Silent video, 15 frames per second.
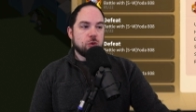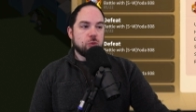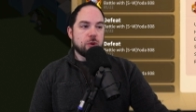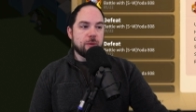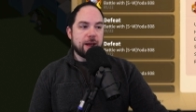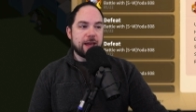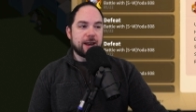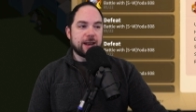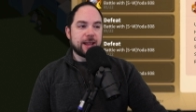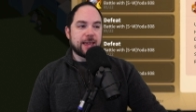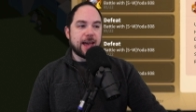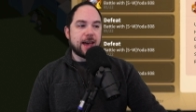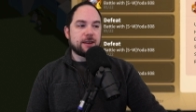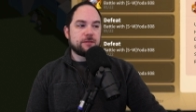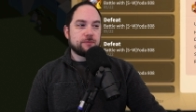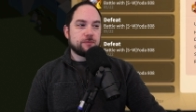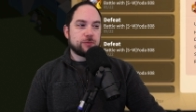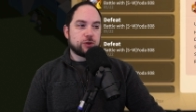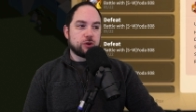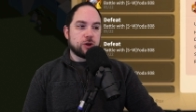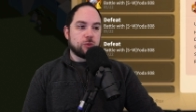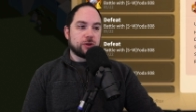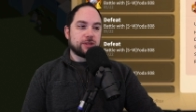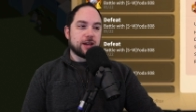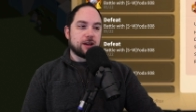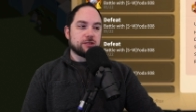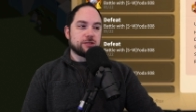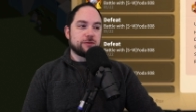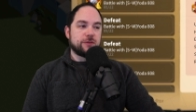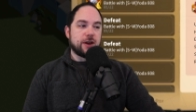We ran it again,
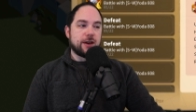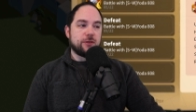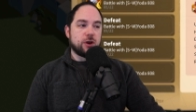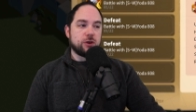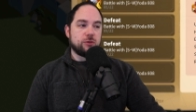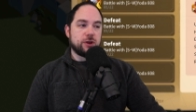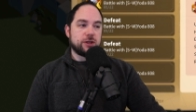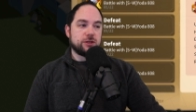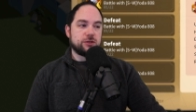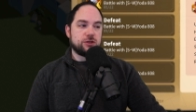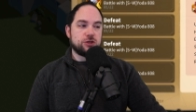31,500